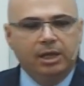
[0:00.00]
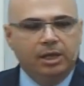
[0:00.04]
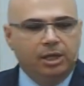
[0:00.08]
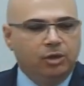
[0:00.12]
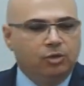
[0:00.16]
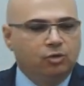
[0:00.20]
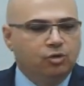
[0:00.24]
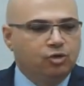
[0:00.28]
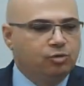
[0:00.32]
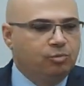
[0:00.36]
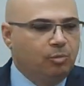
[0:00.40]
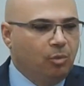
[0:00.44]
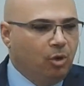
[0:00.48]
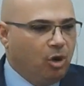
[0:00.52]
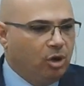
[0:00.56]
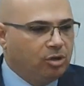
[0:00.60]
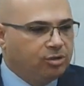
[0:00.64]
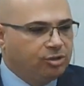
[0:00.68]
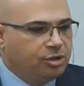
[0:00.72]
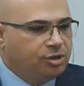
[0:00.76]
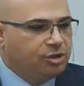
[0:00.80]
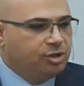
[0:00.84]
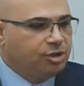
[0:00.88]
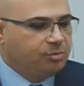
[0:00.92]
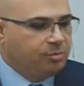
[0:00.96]
gives us
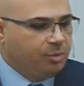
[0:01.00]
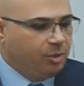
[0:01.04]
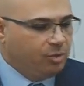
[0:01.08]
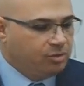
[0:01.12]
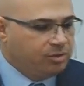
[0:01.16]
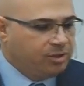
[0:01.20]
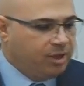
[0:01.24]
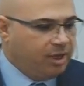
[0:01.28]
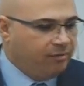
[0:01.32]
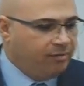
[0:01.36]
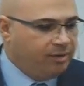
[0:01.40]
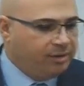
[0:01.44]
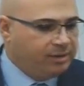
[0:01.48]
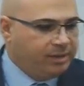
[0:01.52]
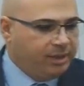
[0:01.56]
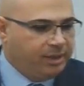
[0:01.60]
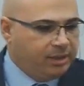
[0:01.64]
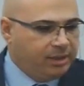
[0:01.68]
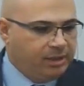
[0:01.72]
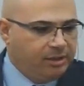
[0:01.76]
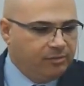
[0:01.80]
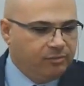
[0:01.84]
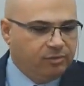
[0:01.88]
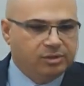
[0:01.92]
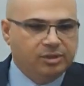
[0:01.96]
and show us and
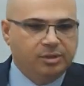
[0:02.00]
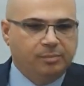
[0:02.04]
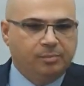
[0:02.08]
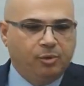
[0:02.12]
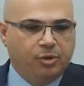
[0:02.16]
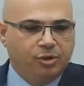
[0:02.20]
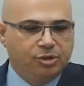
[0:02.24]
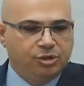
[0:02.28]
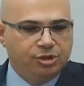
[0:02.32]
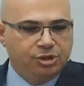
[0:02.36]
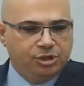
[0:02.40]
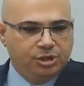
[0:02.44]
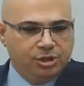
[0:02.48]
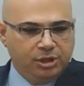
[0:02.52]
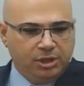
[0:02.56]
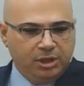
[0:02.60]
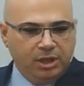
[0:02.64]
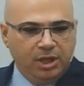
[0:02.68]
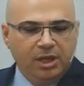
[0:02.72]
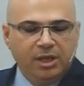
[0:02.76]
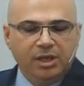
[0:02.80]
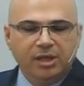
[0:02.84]
says, say,